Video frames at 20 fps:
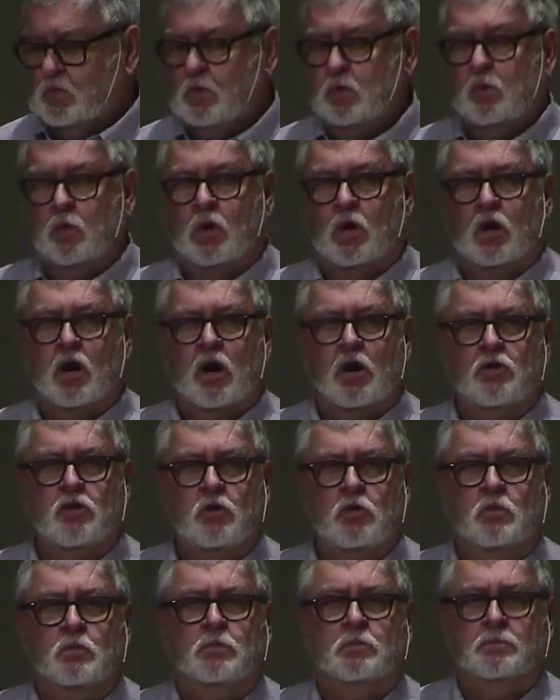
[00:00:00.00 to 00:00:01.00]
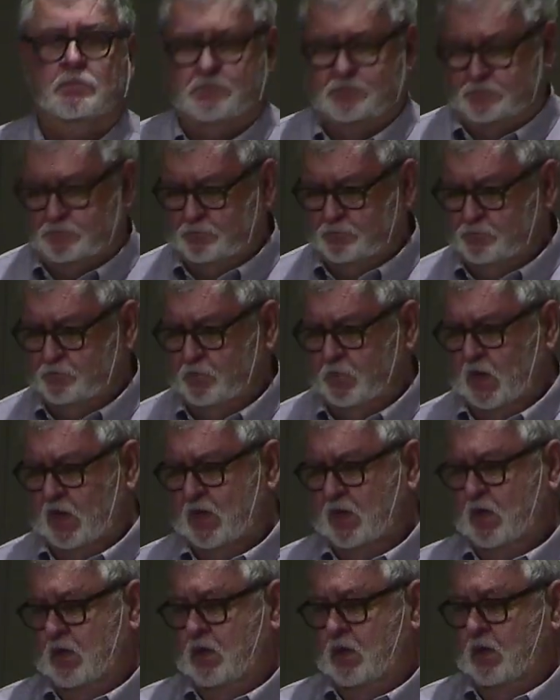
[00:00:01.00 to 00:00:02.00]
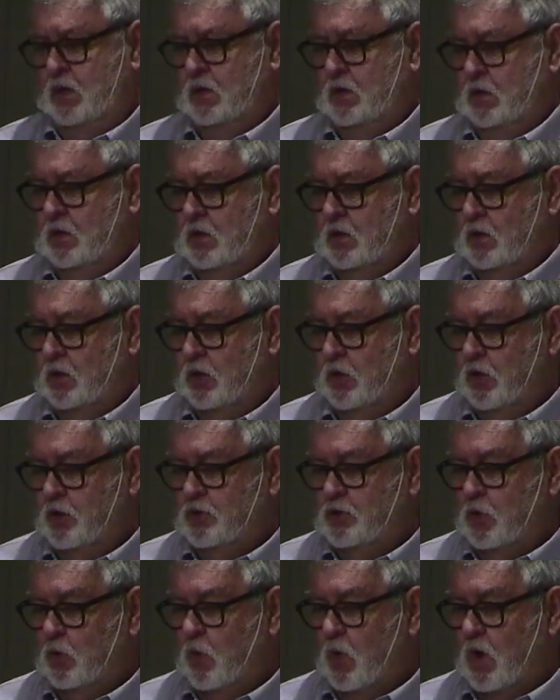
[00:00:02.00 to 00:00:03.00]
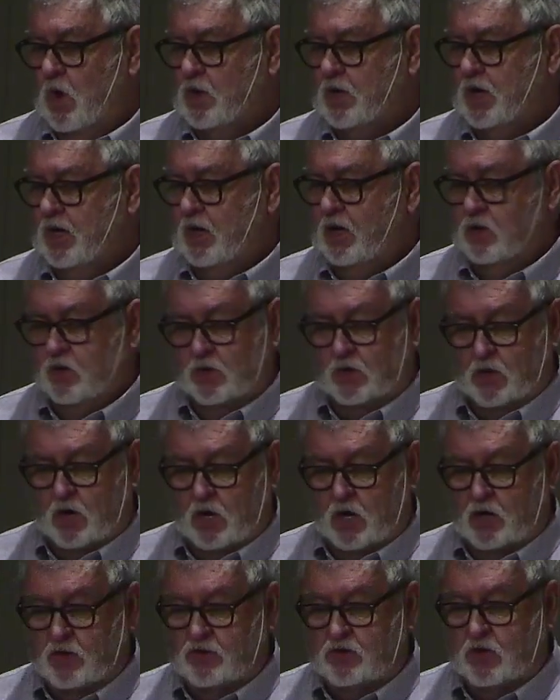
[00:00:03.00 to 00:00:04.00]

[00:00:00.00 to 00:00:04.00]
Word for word: Where are you? I heard you walking in the garden,